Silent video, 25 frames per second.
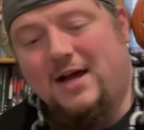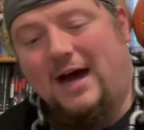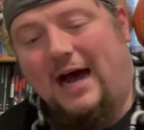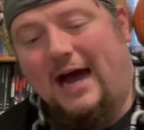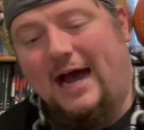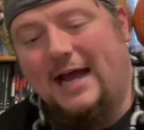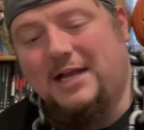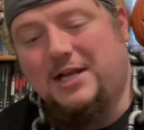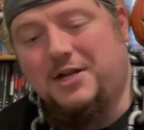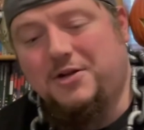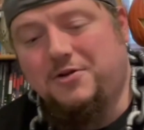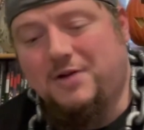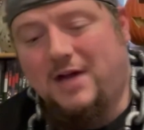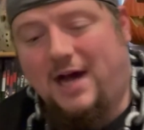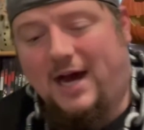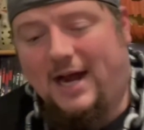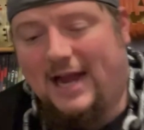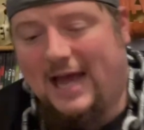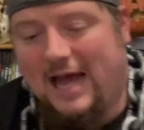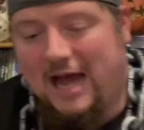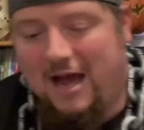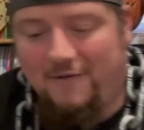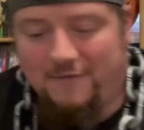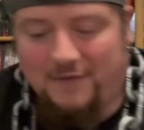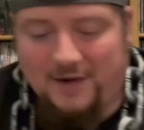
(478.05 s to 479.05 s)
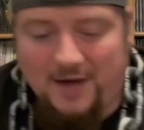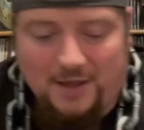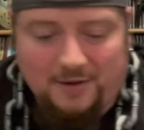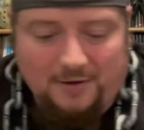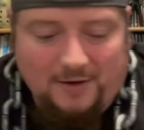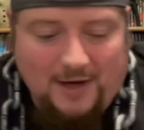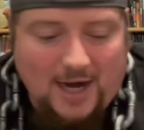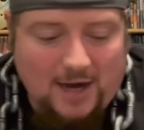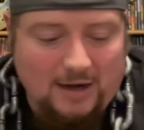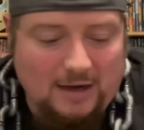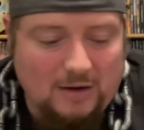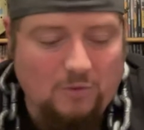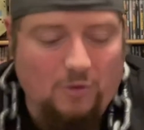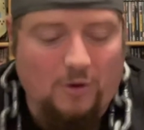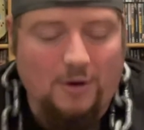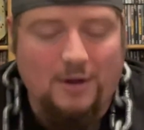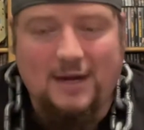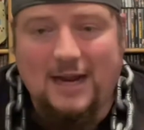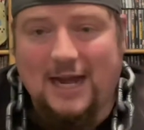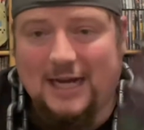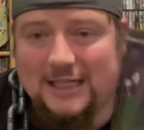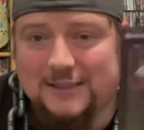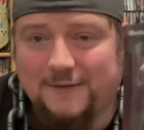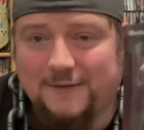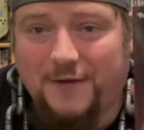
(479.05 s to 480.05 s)
I do not have another Harry Warden
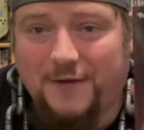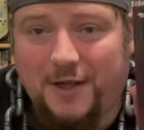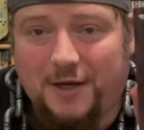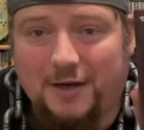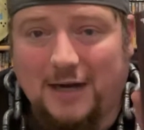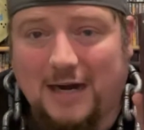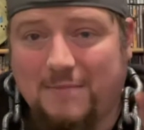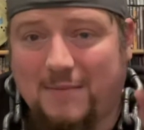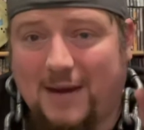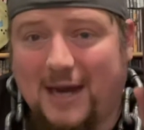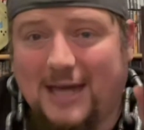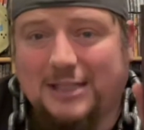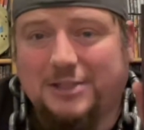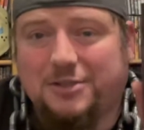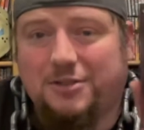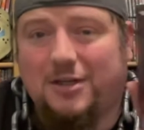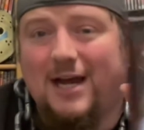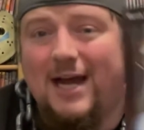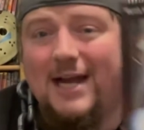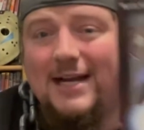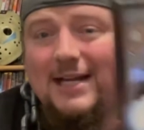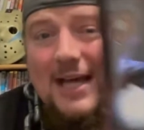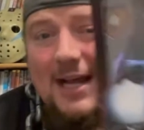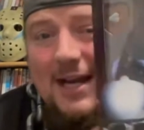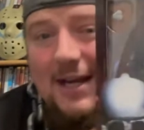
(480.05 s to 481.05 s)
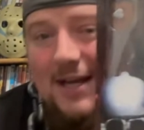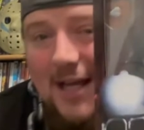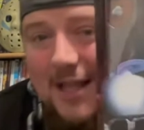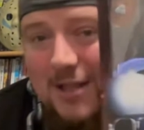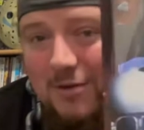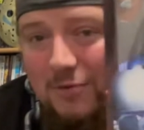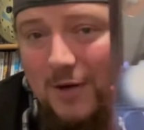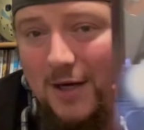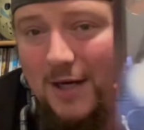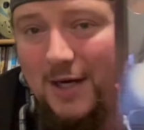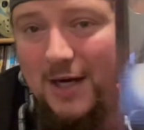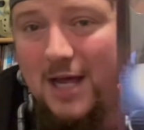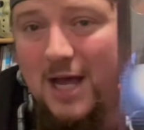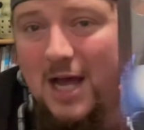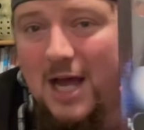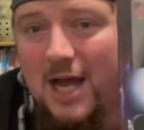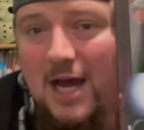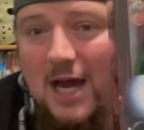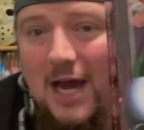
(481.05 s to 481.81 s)
action I might try and get another one.